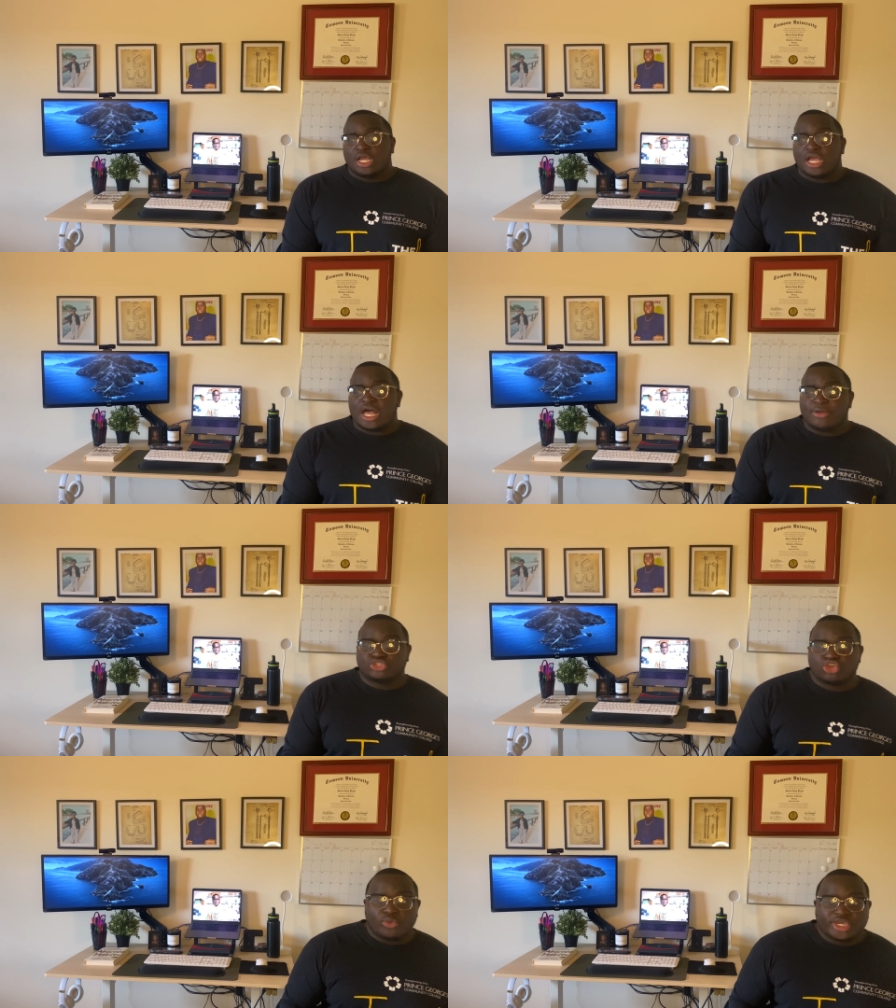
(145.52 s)
I was
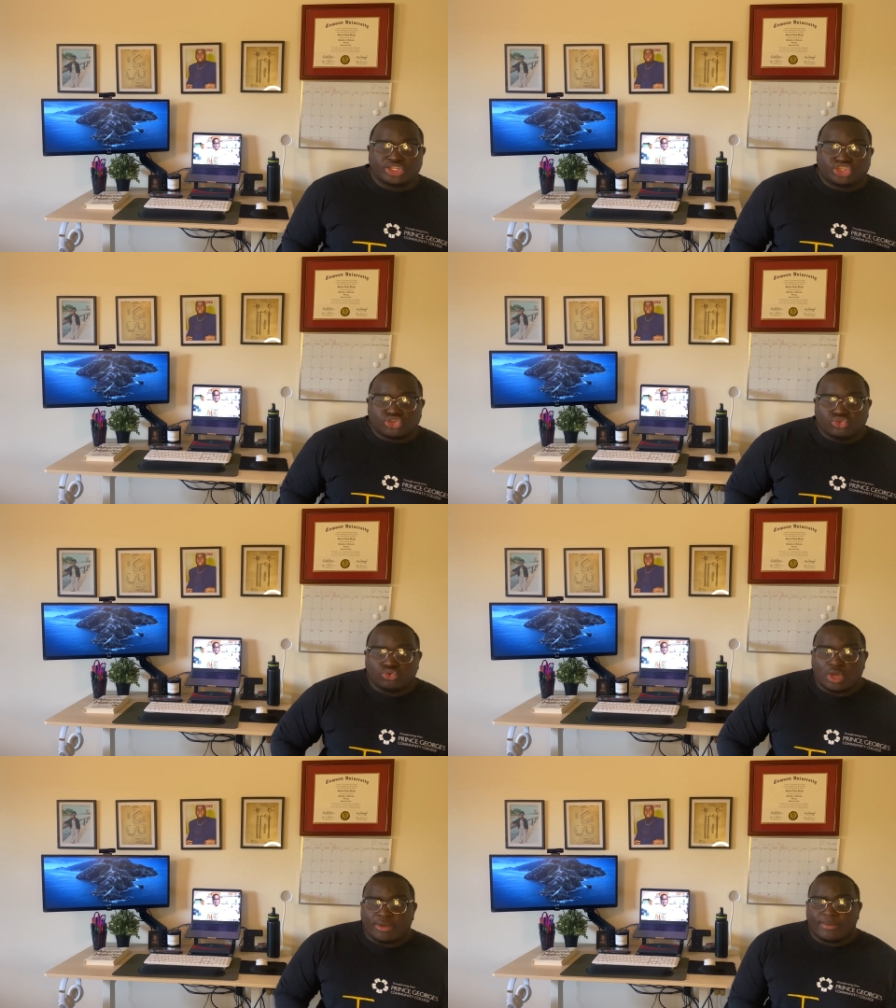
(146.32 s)
going
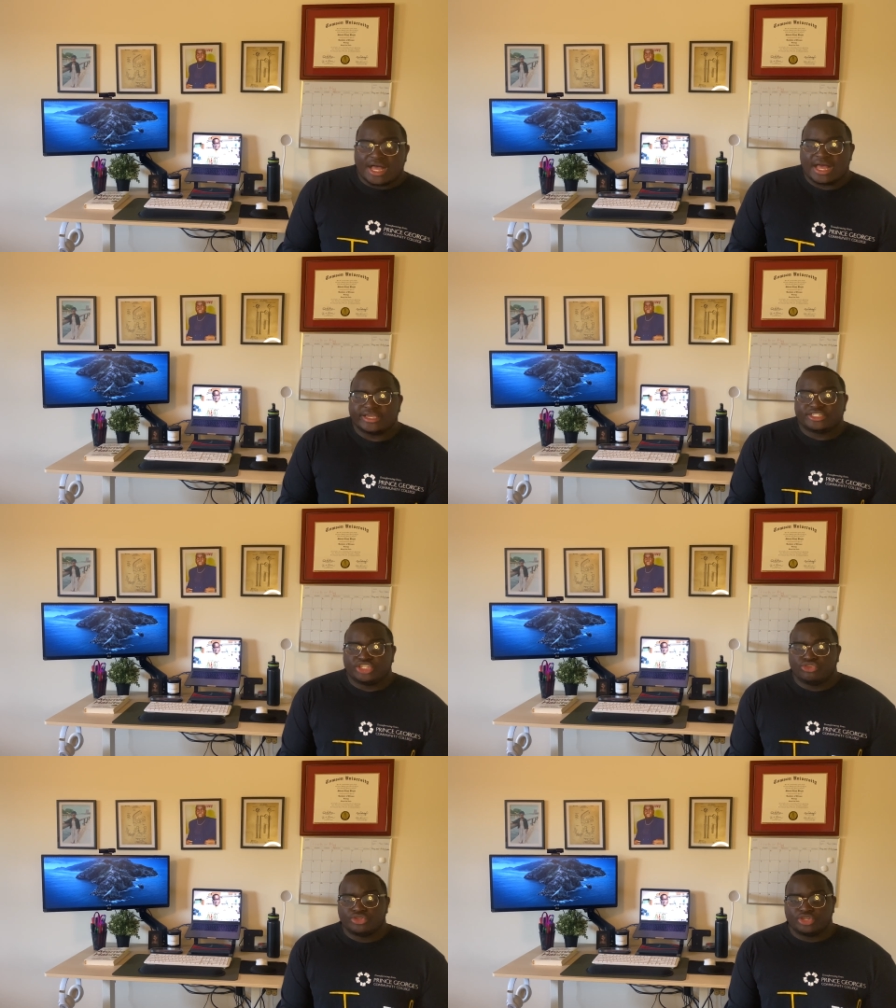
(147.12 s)
into my
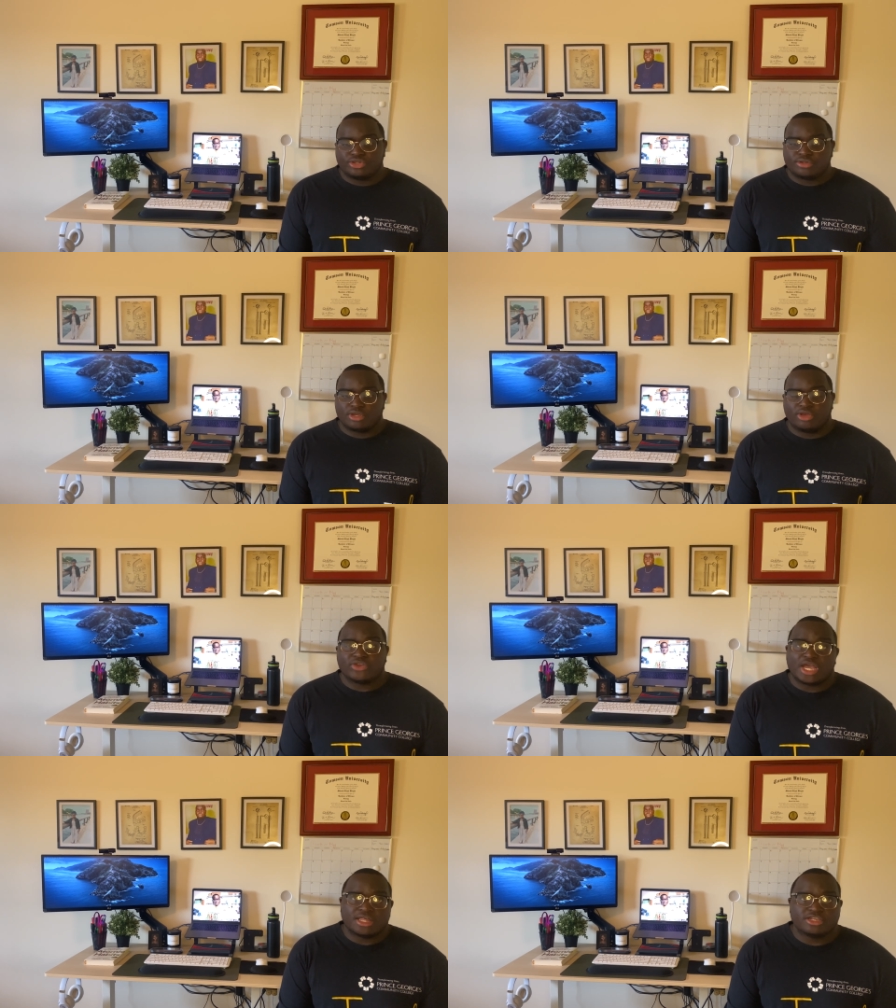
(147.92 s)
senior year of
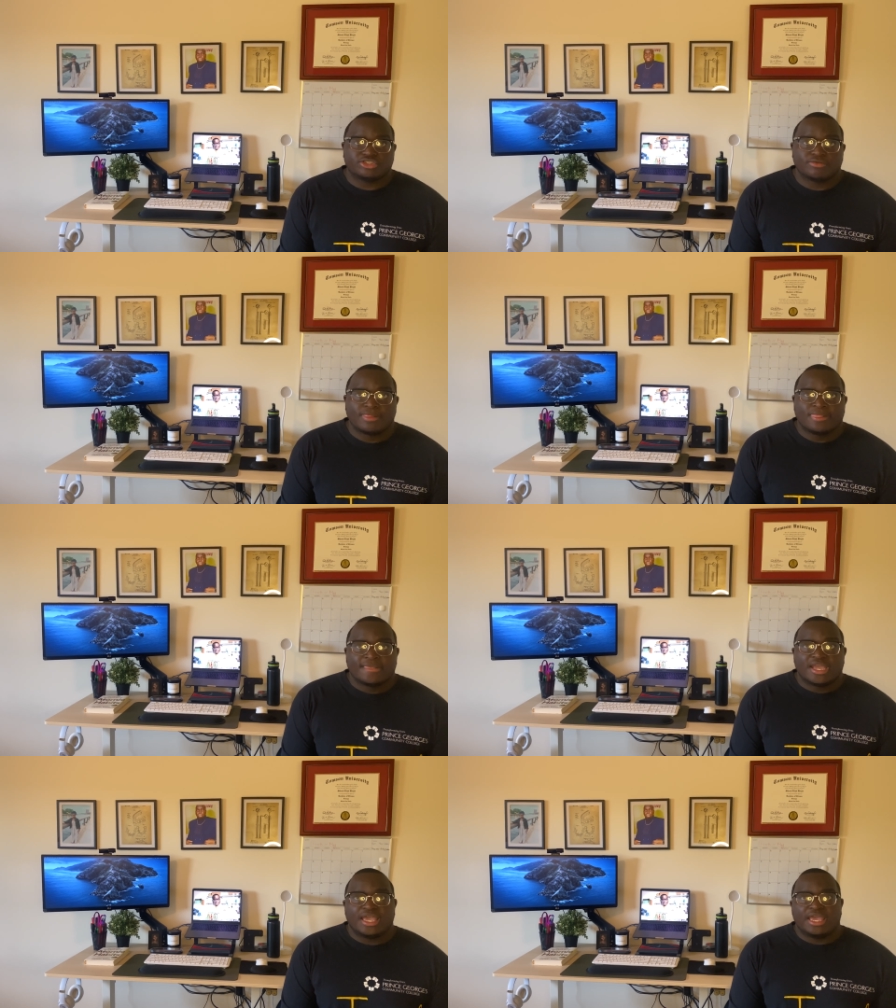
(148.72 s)
college
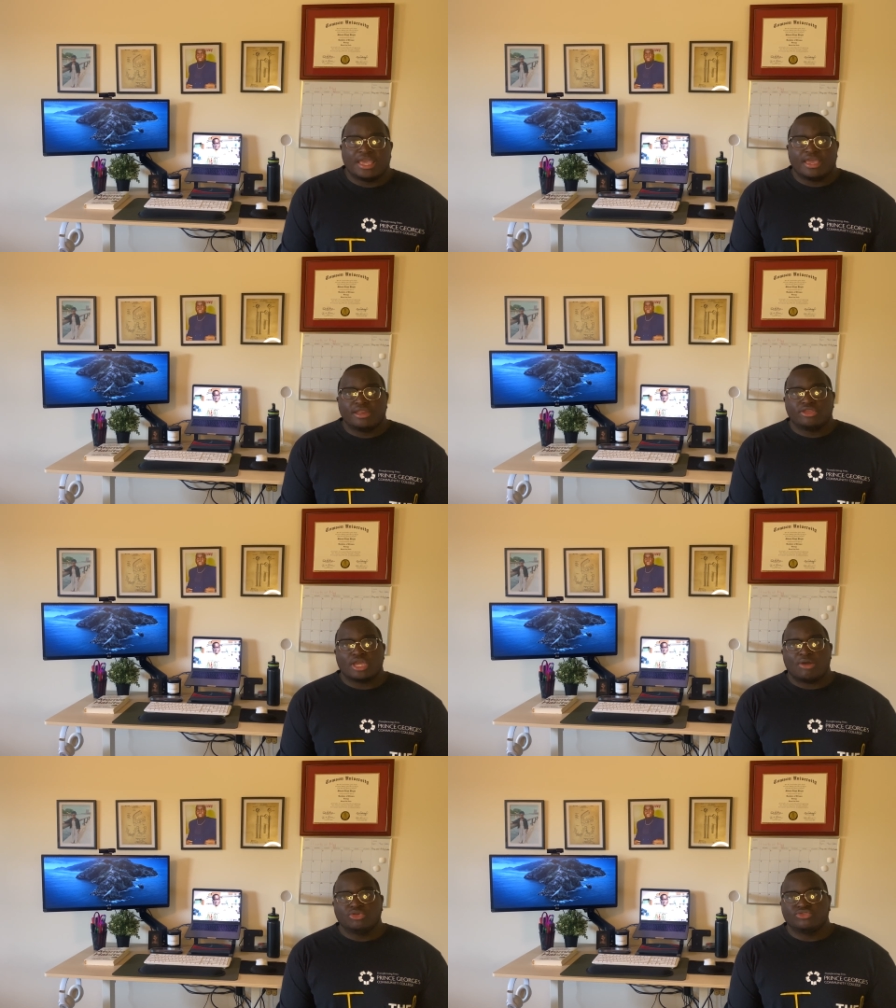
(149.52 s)
and
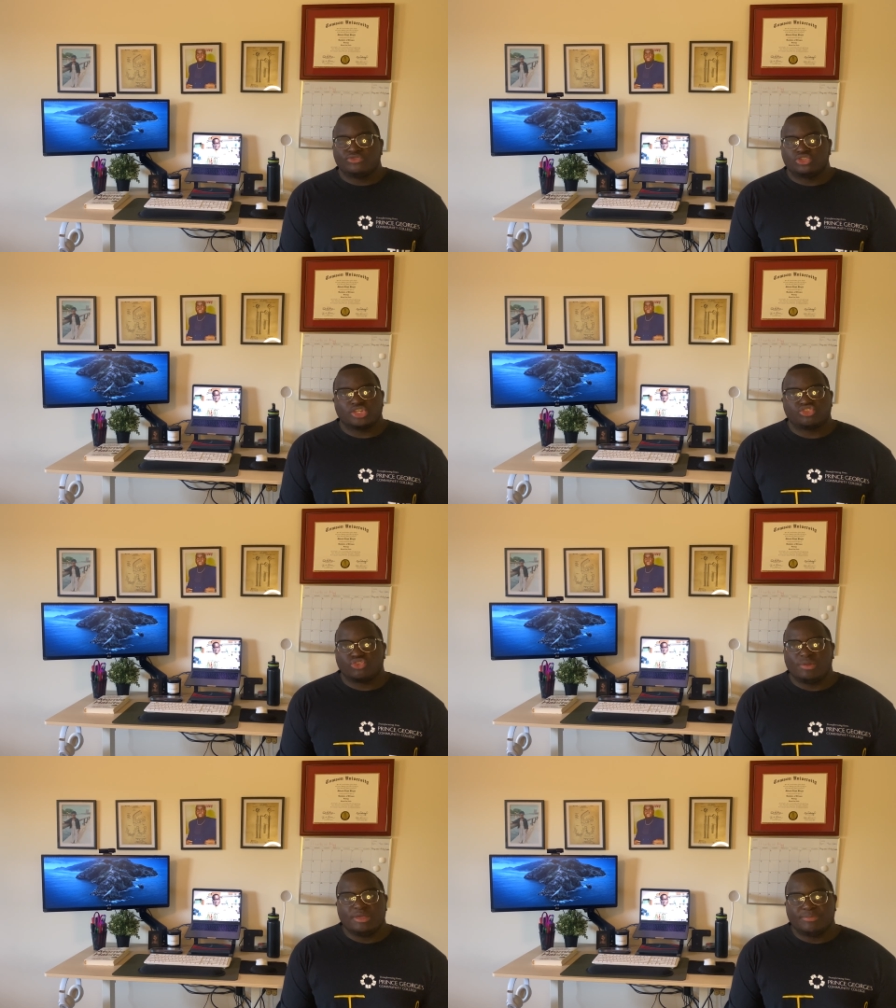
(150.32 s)
I was
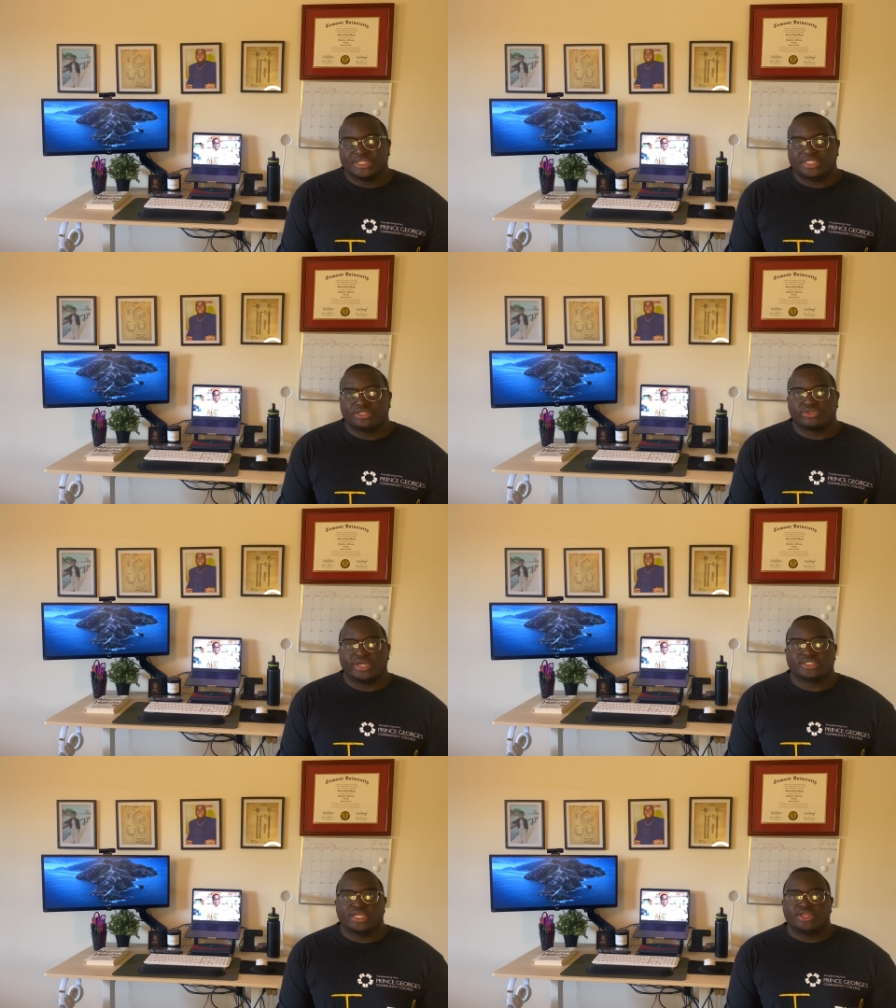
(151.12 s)
extremely busy, so I
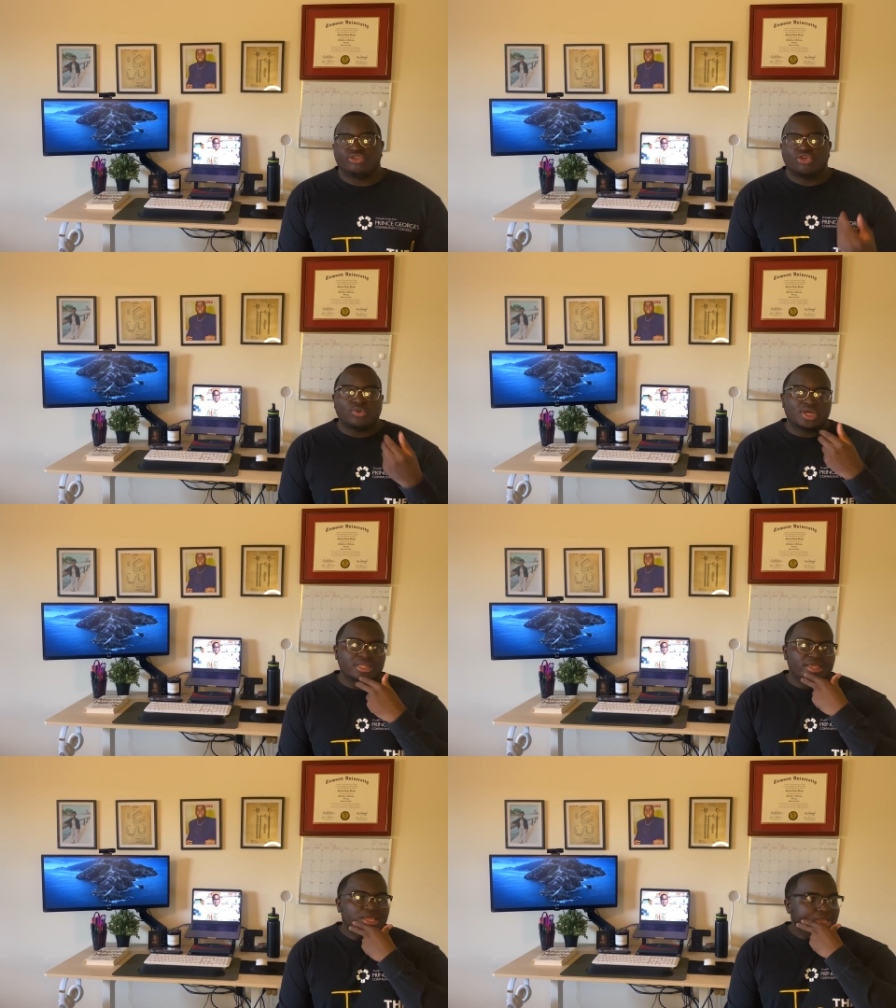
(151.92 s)
said, you know what?